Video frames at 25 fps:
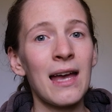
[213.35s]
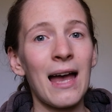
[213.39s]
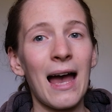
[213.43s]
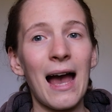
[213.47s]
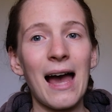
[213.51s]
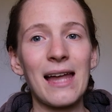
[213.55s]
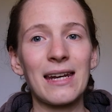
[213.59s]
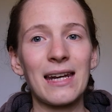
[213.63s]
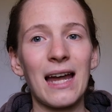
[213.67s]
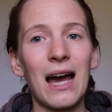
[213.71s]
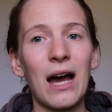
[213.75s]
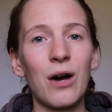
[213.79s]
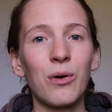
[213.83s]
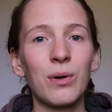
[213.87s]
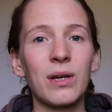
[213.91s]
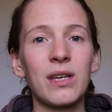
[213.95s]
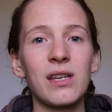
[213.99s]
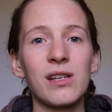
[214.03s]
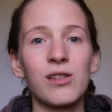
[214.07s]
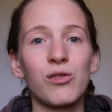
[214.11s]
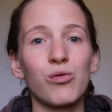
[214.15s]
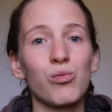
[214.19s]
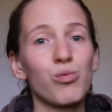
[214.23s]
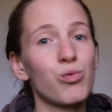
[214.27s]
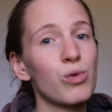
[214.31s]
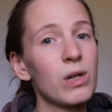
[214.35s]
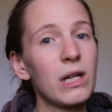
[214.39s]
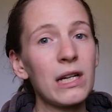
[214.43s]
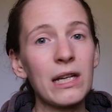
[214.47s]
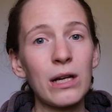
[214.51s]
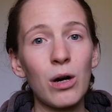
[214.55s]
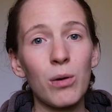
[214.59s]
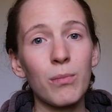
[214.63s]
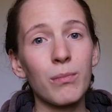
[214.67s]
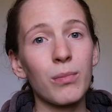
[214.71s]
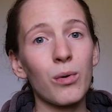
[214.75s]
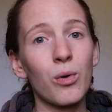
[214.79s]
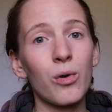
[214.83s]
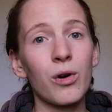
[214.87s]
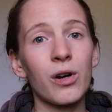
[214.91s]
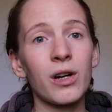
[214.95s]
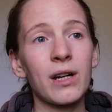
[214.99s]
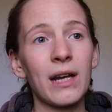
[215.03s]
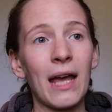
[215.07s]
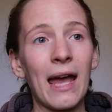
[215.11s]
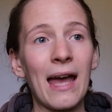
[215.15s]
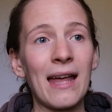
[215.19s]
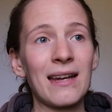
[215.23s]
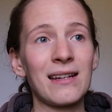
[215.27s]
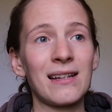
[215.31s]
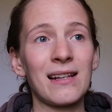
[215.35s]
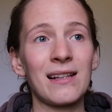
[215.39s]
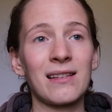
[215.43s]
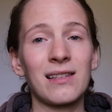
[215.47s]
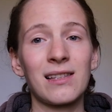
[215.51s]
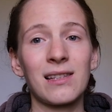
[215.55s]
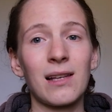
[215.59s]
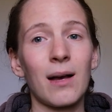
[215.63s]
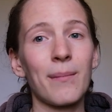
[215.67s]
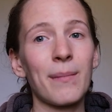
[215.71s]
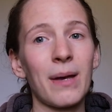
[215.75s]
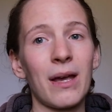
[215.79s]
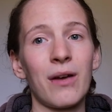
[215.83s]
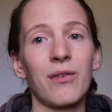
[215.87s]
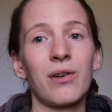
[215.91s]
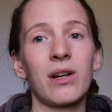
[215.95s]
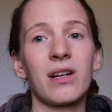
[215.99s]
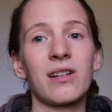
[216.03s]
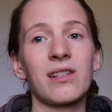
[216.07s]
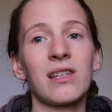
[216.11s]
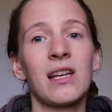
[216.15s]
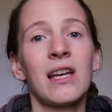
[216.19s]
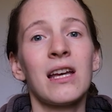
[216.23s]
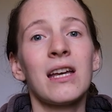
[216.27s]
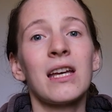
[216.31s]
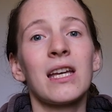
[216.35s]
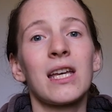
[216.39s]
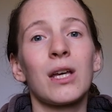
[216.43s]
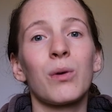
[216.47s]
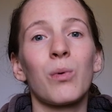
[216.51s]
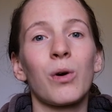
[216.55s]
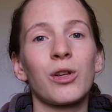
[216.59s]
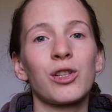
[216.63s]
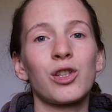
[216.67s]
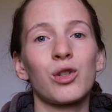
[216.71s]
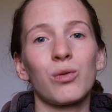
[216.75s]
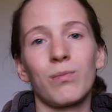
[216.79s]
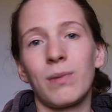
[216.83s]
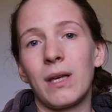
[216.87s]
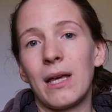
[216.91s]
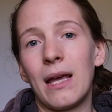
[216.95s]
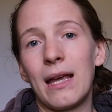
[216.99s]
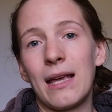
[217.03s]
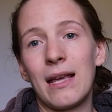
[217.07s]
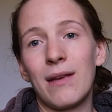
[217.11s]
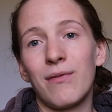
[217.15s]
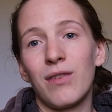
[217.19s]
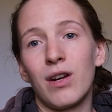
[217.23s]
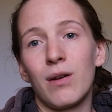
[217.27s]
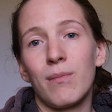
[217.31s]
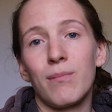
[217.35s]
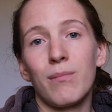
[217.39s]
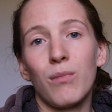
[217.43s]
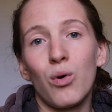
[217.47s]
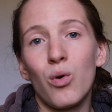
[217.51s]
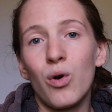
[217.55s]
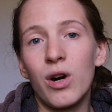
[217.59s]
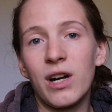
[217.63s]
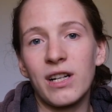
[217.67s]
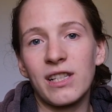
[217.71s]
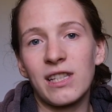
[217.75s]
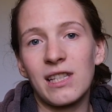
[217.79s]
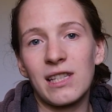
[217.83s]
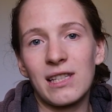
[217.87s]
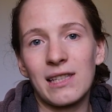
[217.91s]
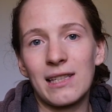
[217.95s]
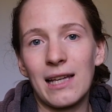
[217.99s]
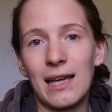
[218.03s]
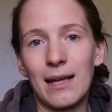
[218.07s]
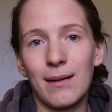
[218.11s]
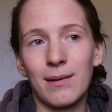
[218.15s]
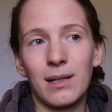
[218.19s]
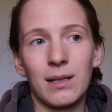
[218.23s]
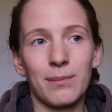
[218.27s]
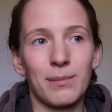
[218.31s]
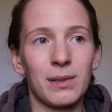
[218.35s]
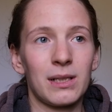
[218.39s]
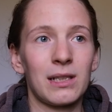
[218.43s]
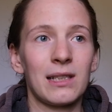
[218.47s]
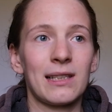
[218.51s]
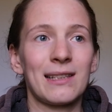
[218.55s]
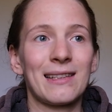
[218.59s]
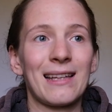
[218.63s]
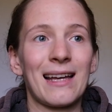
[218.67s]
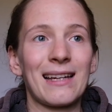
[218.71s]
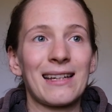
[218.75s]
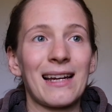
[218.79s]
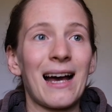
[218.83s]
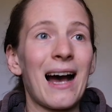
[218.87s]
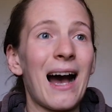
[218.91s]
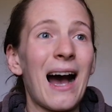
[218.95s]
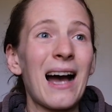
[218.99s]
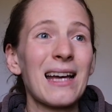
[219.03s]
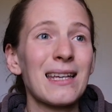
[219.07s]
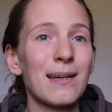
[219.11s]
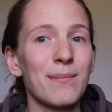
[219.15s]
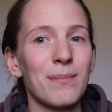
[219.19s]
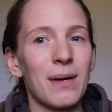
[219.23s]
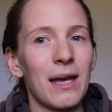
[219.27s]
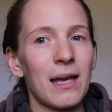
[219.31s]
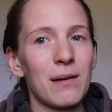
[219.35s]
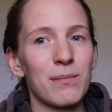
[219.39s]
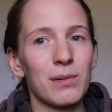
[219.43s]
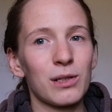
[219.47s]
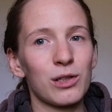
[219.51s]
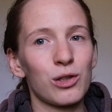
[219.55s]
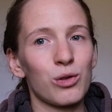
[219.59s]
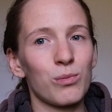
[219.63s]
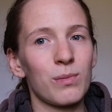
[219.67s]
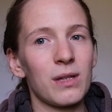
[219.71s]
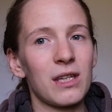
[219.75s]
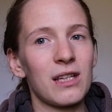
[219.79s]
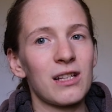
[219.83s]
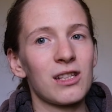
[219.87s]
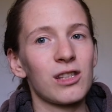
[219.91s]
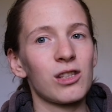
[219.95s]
and now he's really on board, and in some areas he wants to be even more sustainable that I am able to be.